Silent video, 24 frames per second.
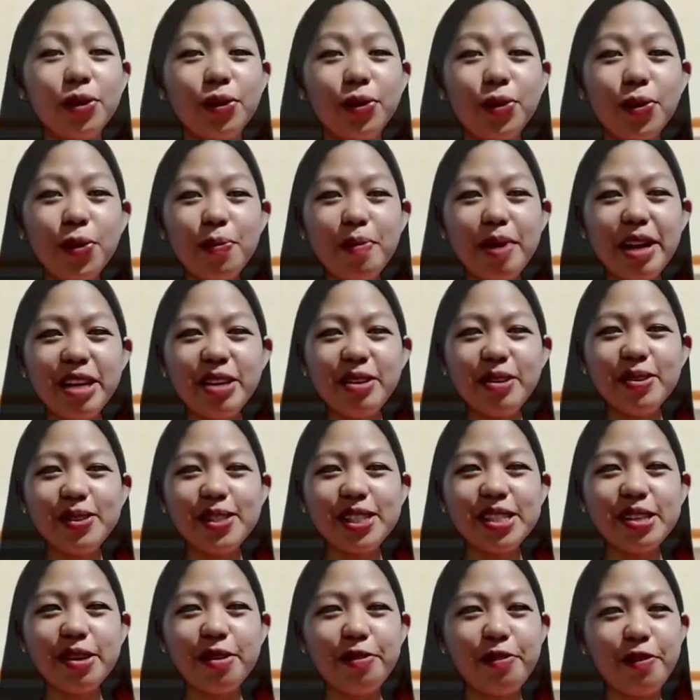You may
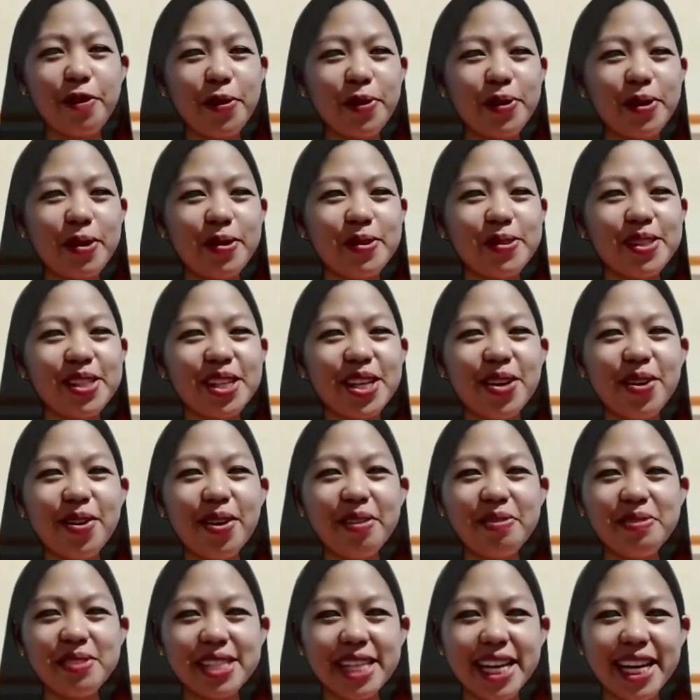use the photos
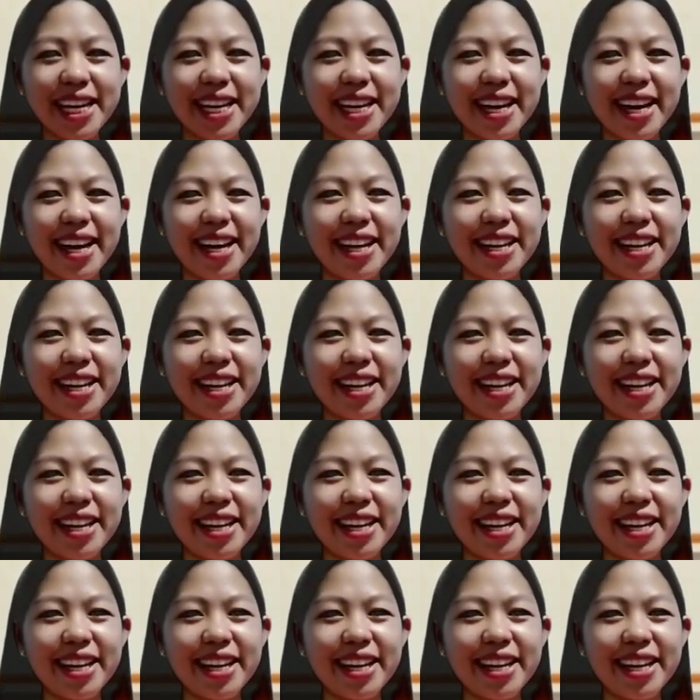you have taken